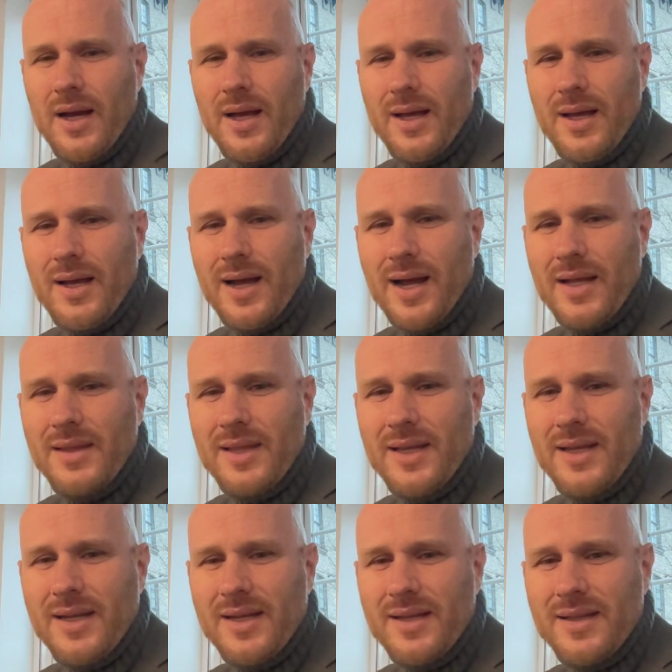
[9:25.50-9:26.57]
And
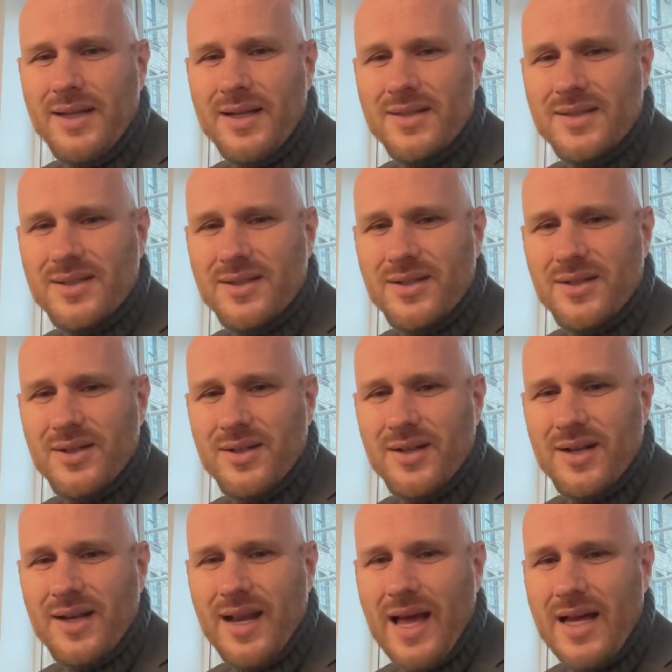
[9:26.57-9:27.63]
then there's
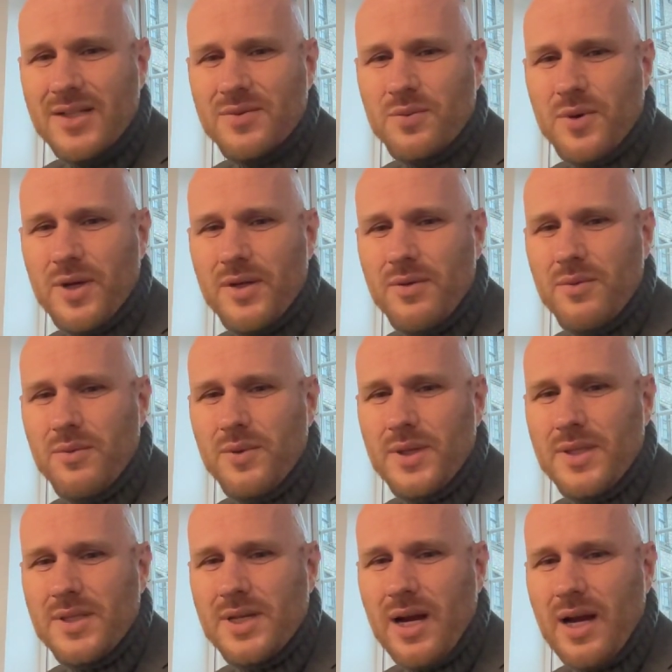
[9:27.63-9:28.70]
the last one,
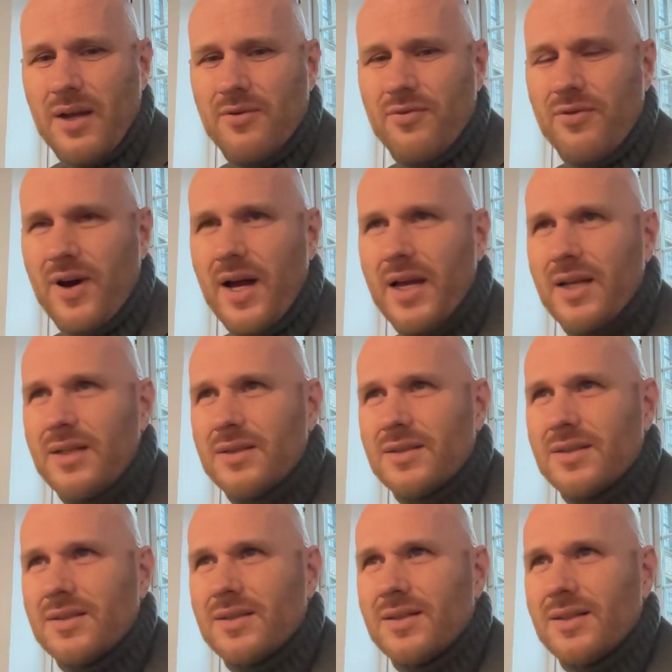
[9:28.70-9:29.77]
which I find,
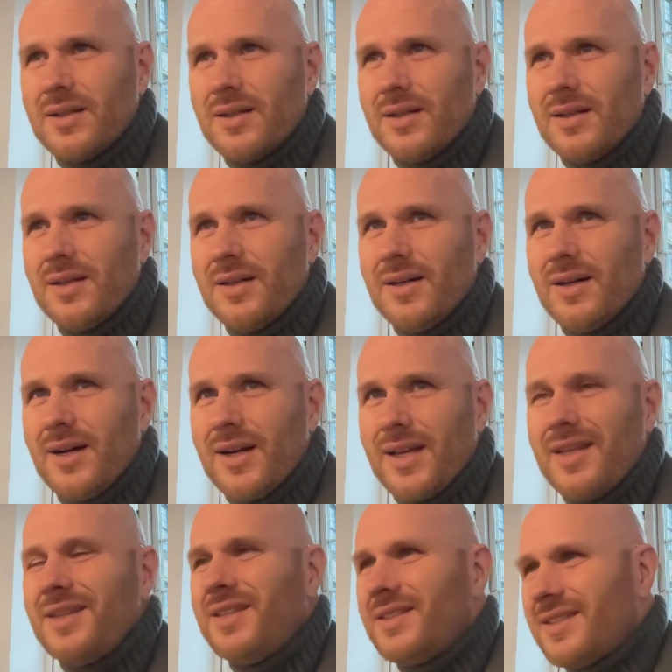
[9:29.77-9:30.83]

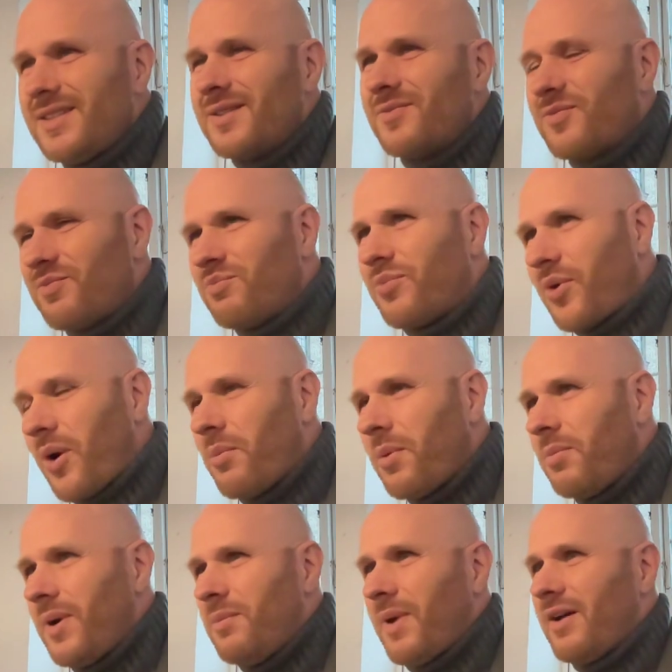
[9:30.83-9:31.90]
again, this is
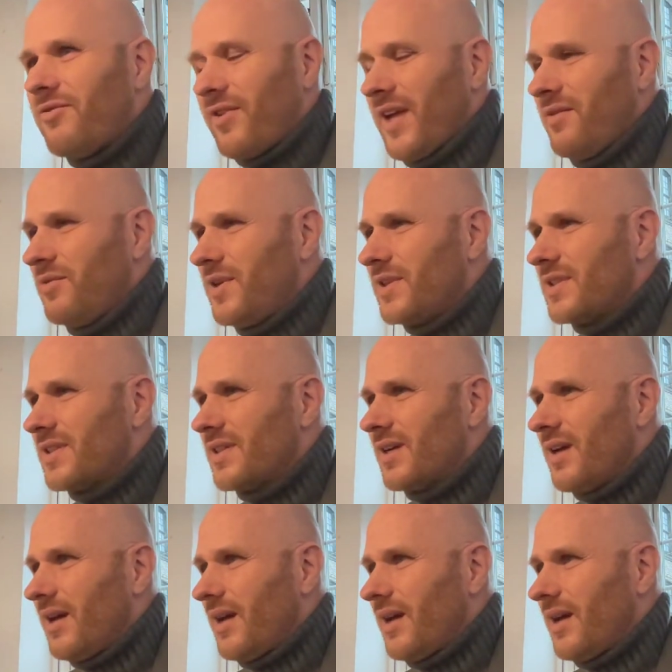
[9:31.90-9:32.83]
probably my favorite.